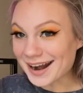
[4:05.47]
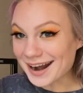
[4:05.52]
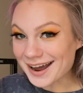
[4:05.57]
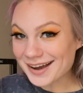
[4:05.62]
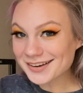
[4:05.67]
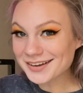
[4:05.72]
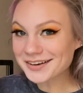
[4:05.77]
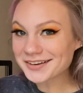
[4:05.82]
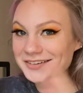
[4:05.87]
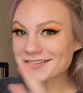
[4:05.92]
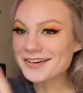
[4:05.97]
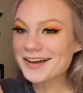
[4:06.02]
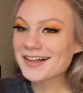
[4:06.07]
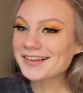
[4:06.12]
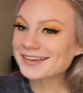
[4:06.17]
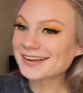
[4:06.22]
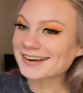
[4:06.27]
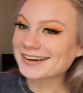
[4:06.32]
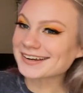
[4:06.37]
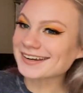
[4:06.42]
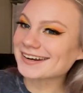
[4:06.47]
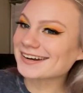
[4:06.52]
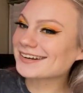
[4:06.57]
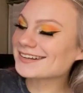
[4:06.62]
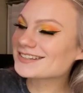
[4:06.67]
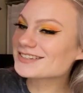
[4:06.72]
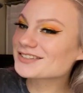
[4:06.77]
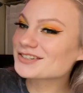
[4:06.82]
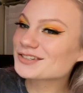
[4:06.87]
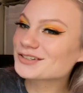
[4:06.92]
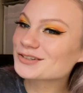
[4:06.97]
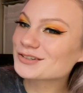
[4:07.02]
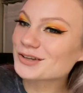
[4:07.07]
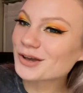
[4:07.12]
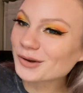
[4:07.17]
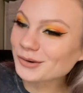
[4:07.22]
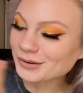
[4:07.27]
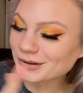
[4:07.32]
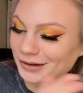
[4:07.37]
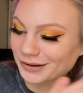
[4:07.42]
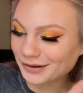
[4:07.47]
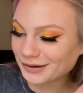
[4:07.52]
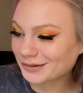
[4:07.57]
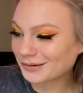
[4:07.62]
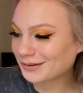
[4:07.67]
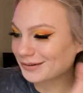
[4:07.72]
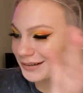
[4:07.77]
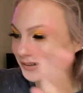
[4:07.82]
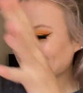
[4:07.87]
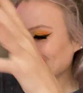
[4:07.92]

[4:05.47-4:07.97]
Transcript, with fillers: How can you not like it? It's so cute.